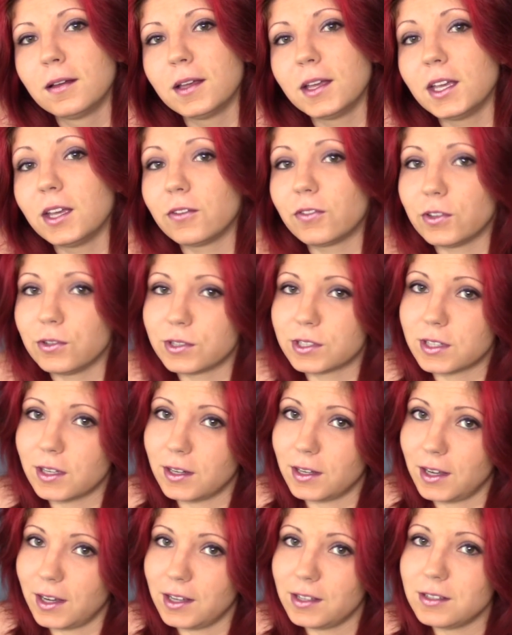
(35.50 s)
If you said
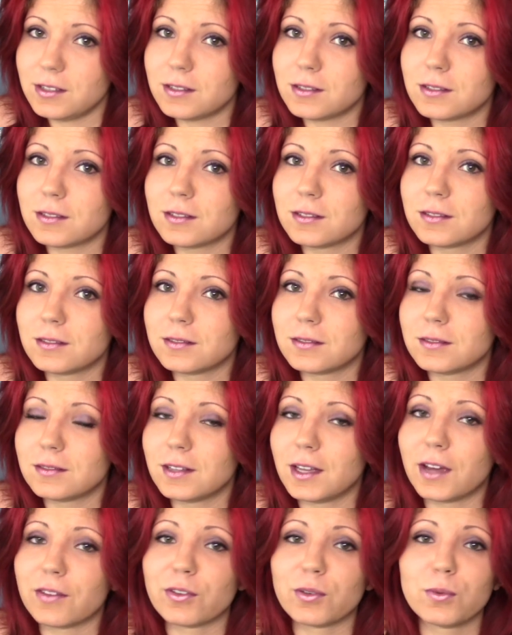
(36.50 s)
yes,
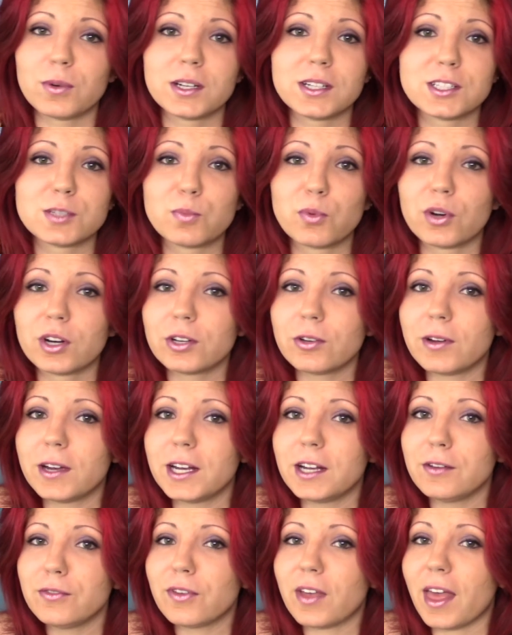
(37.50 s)
everyone is born
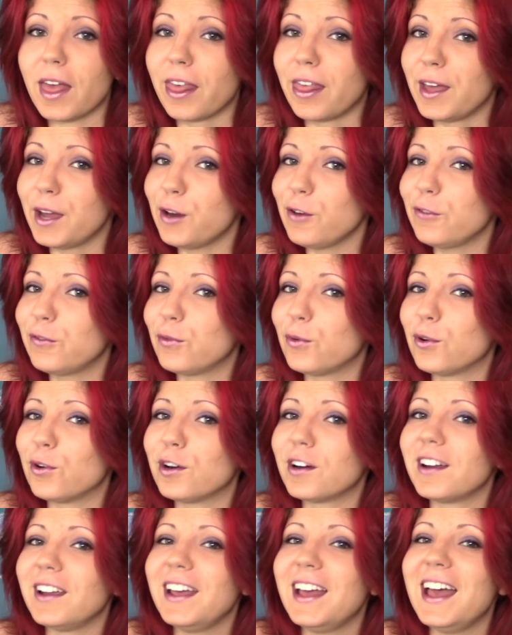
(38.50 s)
creative,
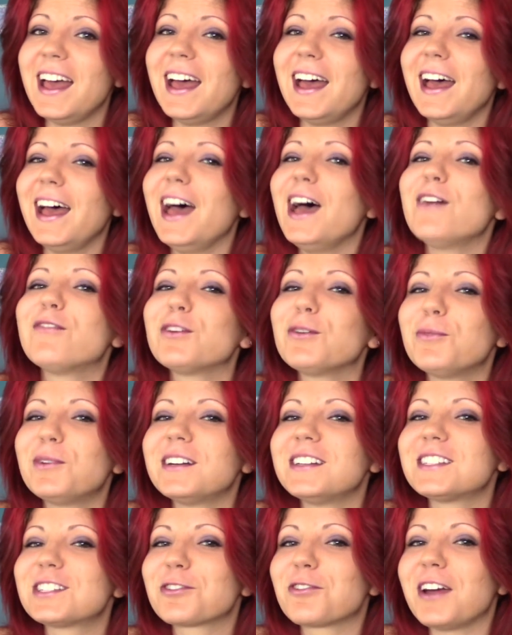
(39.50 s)
therefore everyone
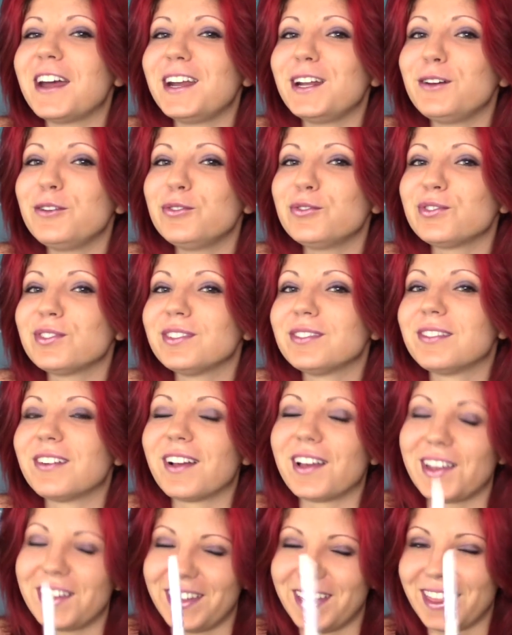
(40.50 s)
is creative,
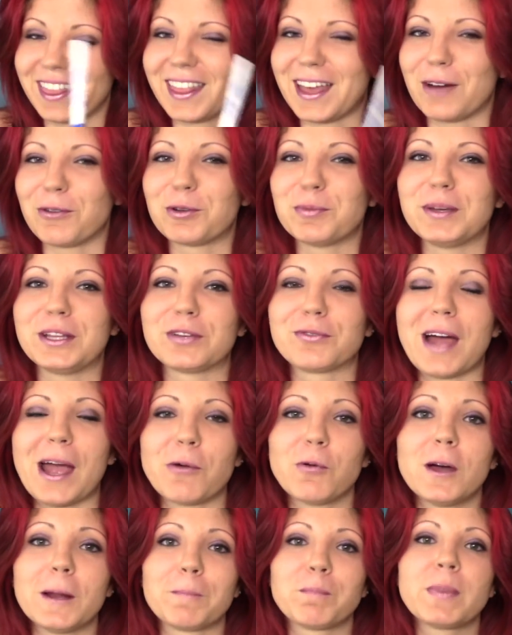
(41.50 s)
and that would be the right
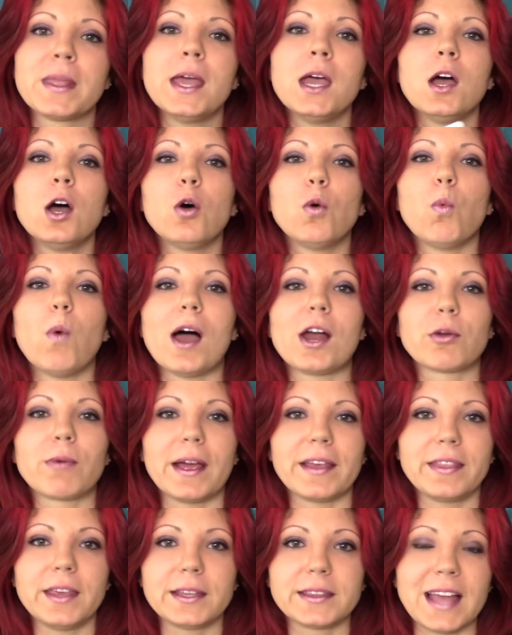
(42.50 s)
one. Why do I
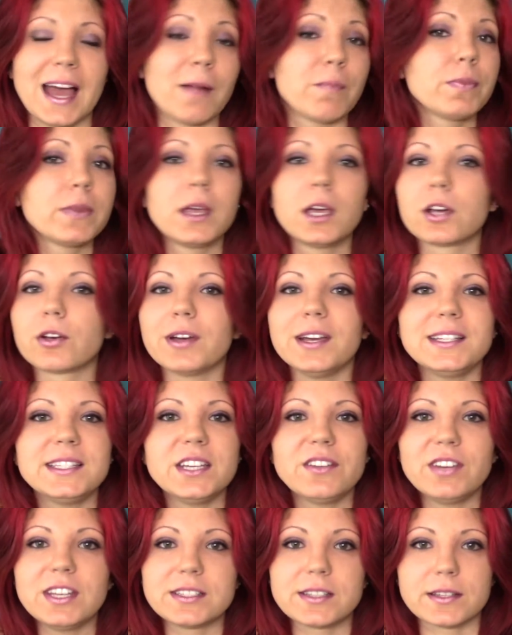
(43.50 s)
think that?
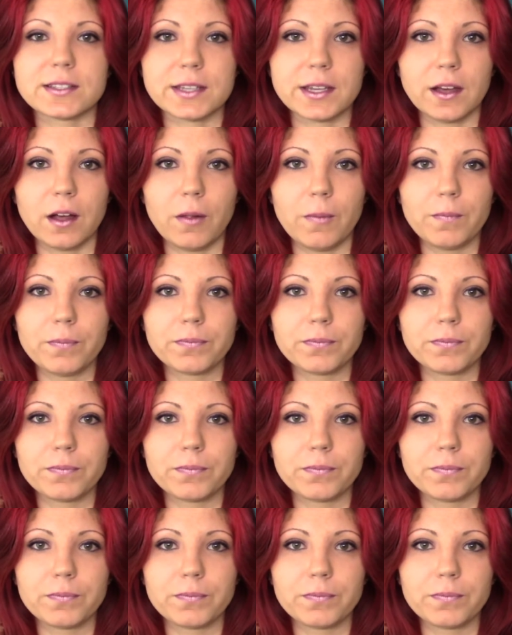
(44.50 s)
Creativity is a skill.